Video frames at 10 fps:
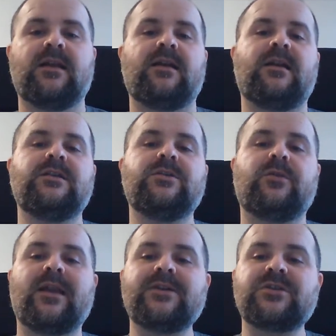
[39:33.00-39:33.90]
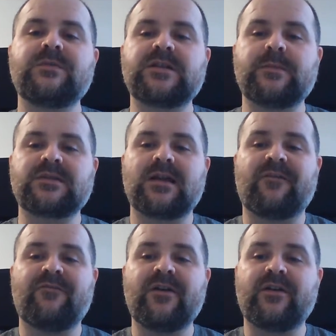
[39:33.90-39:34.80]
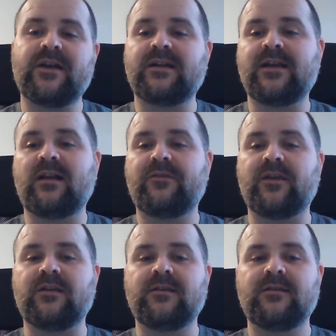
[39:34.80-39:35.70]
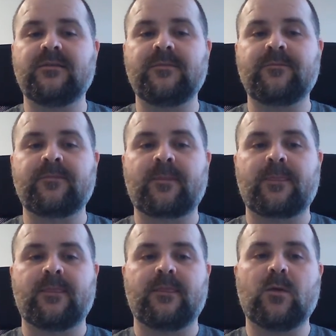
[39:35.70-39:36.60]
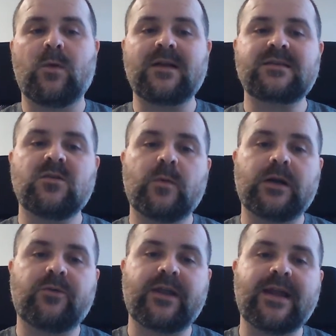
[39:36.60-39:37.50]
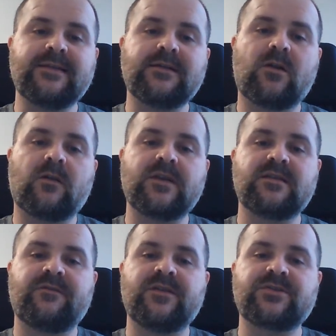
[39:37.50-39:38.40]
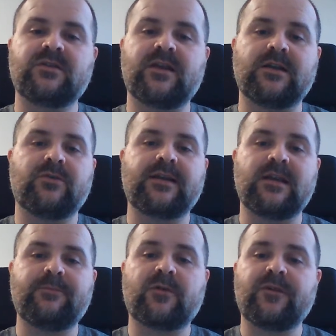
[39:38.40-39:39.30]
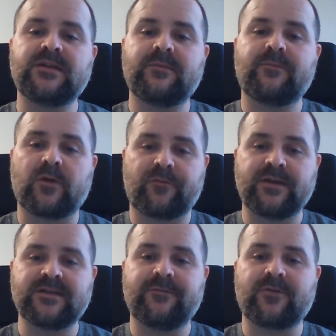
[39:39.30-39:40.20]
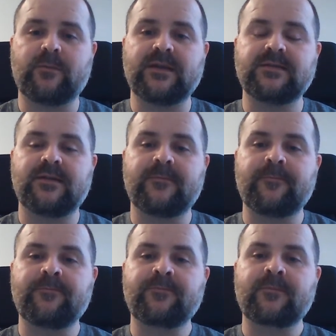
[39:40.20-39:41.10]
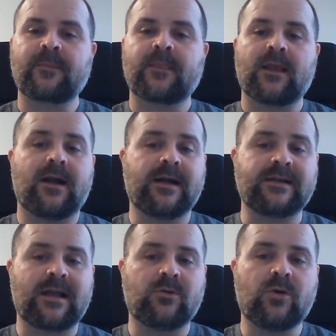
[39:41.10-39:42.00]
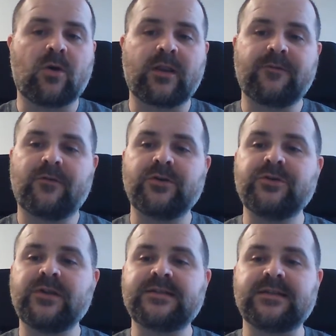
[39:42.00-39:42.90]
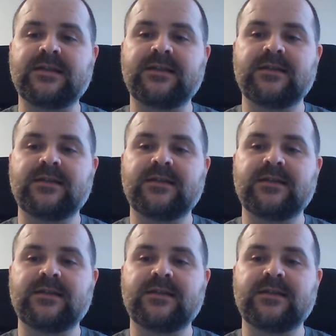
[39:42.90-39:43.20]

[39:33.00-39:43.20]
and your relationships are very unhealthy. The ones who were creating all this division and greatly profiting from it are now calling for unity,